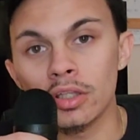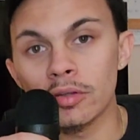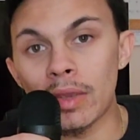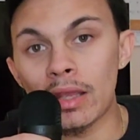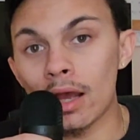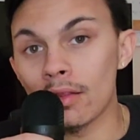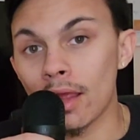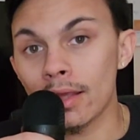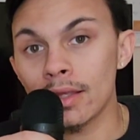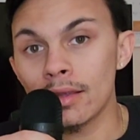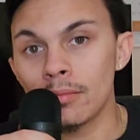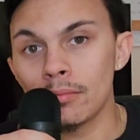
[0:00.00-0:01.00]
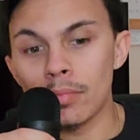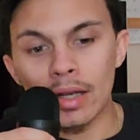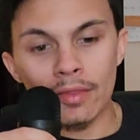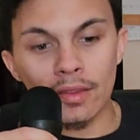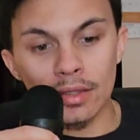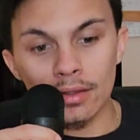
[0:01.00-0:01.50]
you may not like it, but
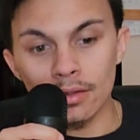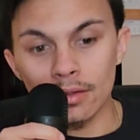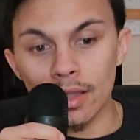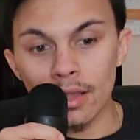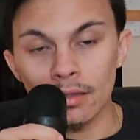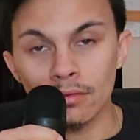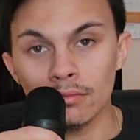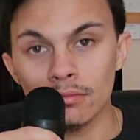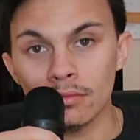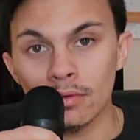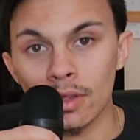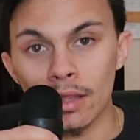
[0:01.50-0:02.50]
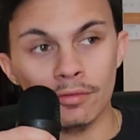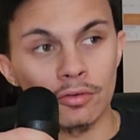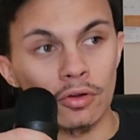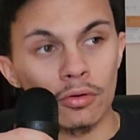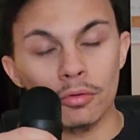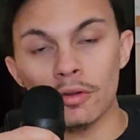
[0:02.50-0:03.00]
at the end of the day,
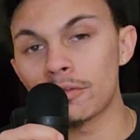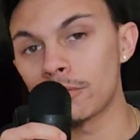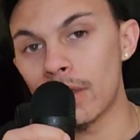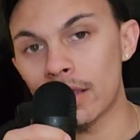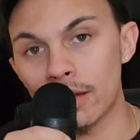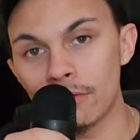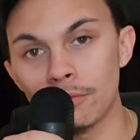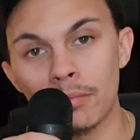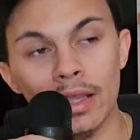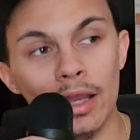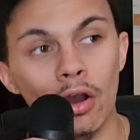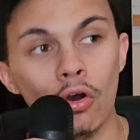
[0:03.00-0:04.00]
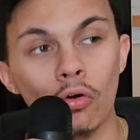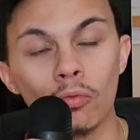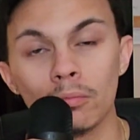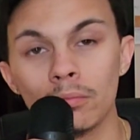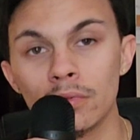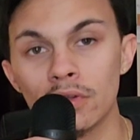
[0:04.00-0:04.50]
if you make it
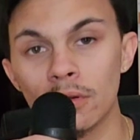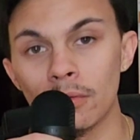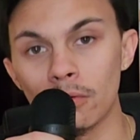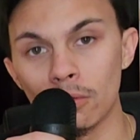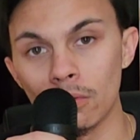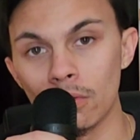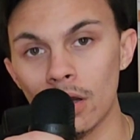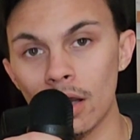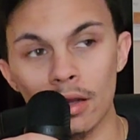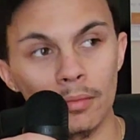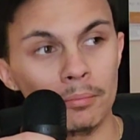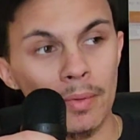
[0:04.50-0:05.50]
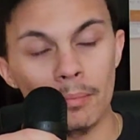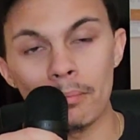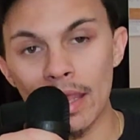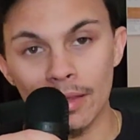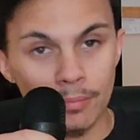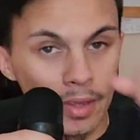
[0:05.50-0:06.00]
home to a
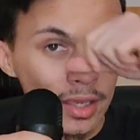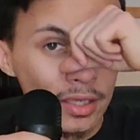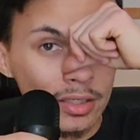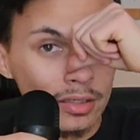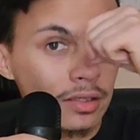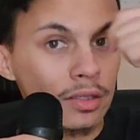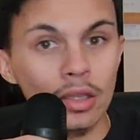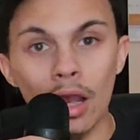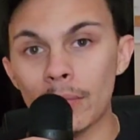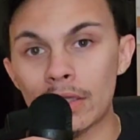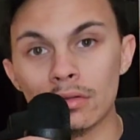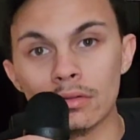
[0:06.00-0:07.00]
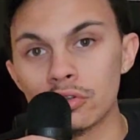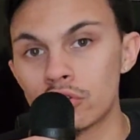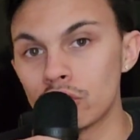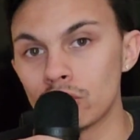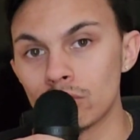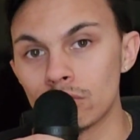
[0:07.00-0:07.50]
made bed, I mean,
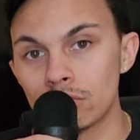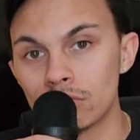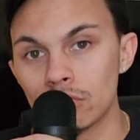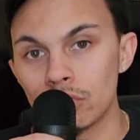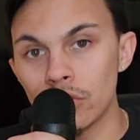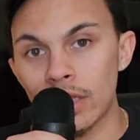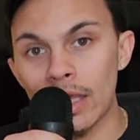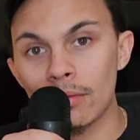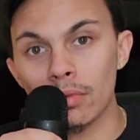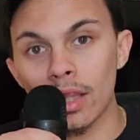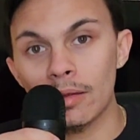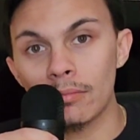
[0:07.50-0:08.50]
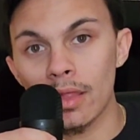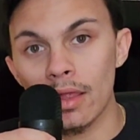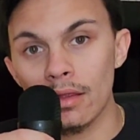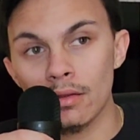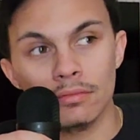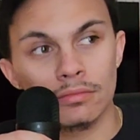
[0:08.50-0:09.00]
shoot, you can't blame
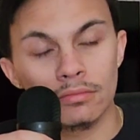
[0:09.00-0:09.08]
that.